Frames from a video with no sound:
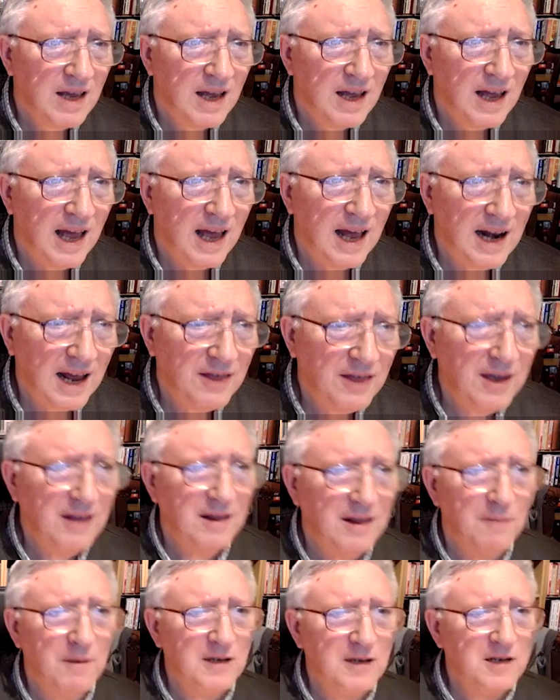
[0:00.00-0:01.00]
And I think
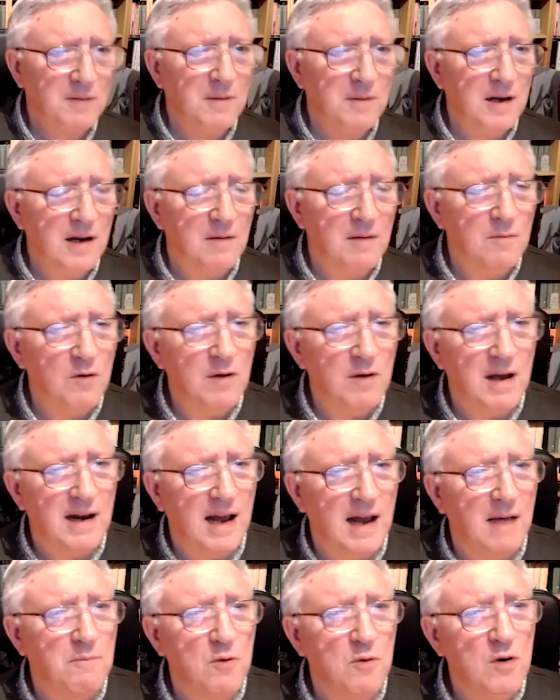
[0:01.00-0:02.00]
there must have been
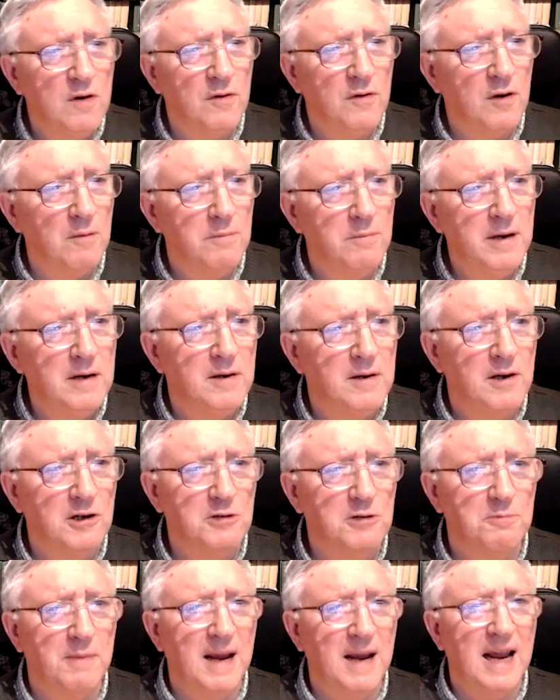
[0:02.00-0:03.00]
a, a mood of complete
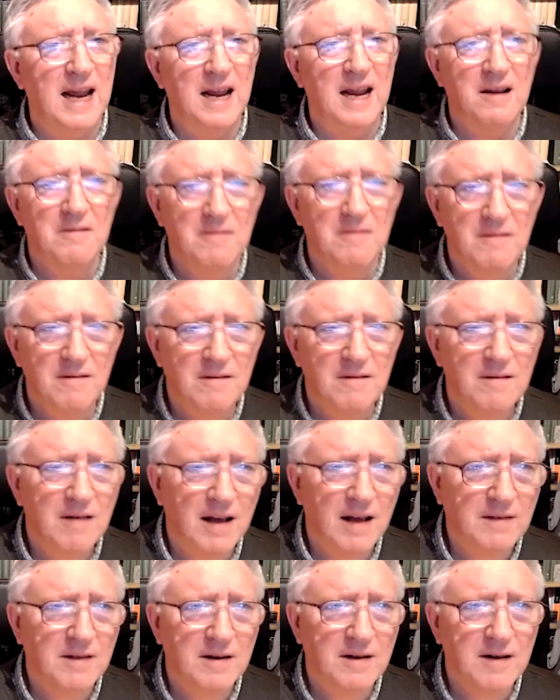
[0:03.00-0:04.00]
despair
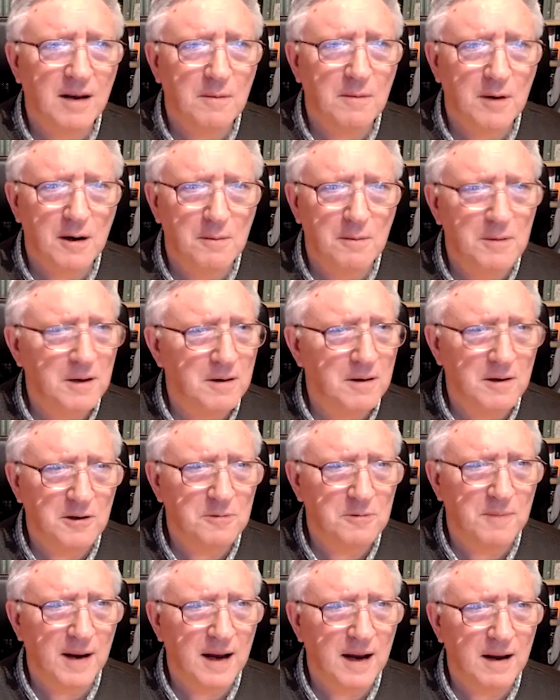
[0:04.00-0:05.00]
at the time, complete
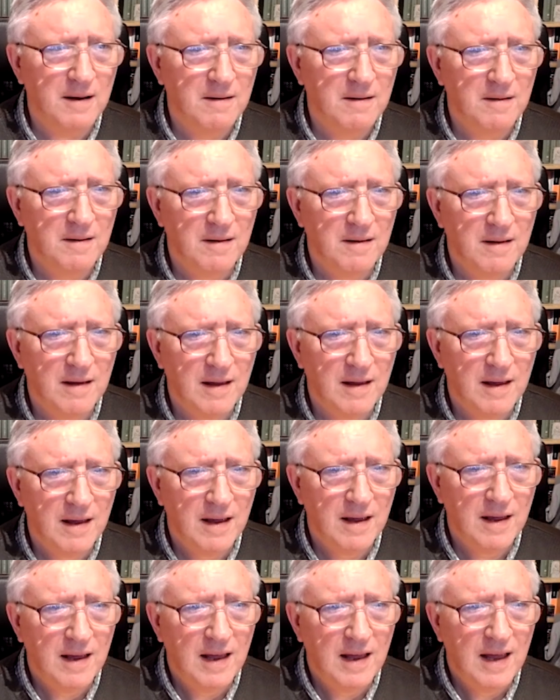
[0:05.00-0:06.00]
despair.
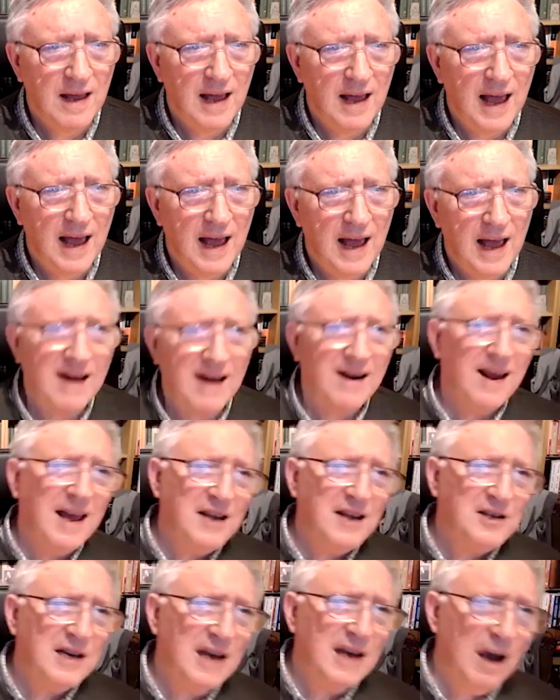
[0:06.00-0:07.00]
And
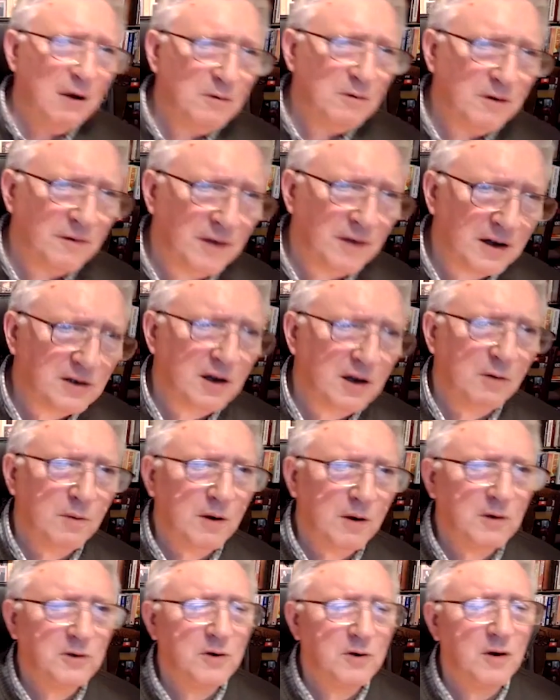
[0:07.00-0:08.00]
arising out of this, there
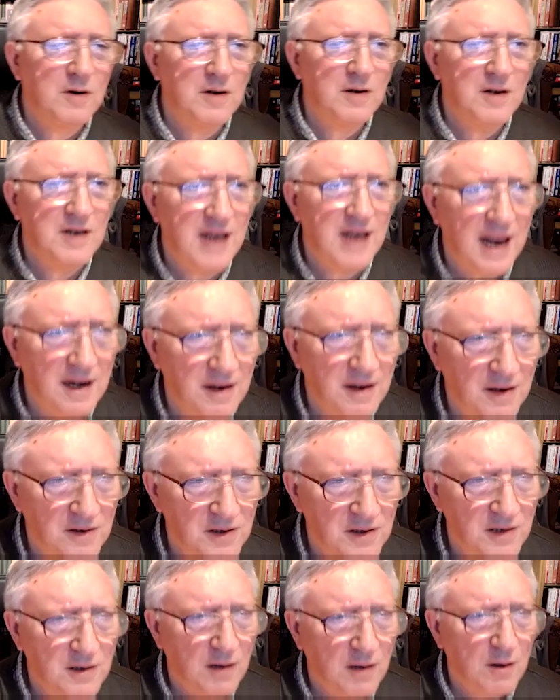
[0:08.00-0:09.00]
were certain
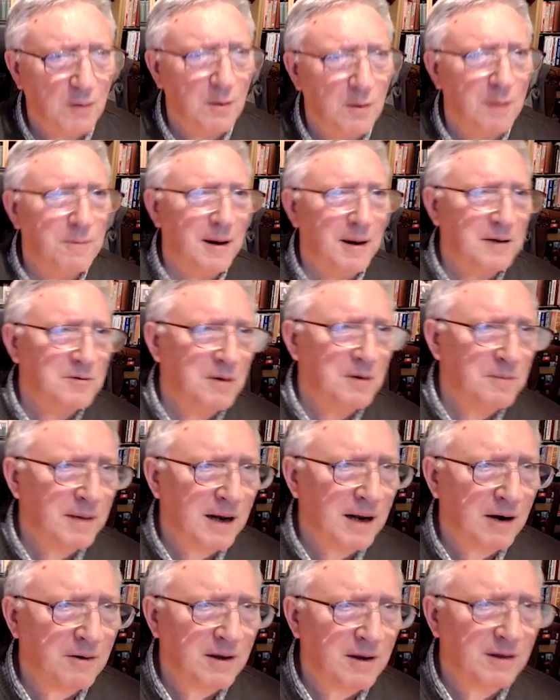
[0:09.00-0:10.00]
tendencies that thought, well, perhaps we
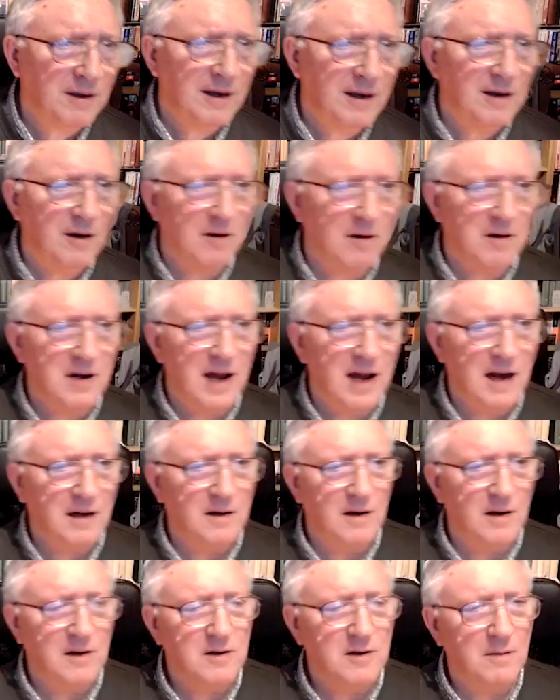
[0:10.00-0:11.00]
better rethink our
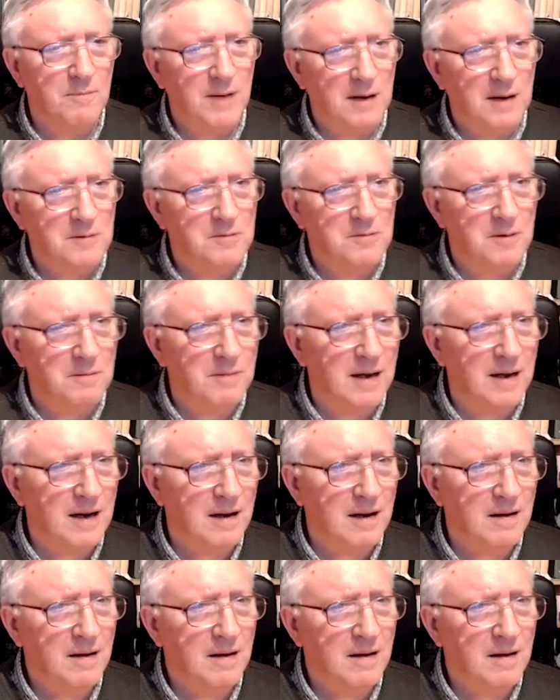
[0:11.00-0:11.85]
tactics and perhaps we better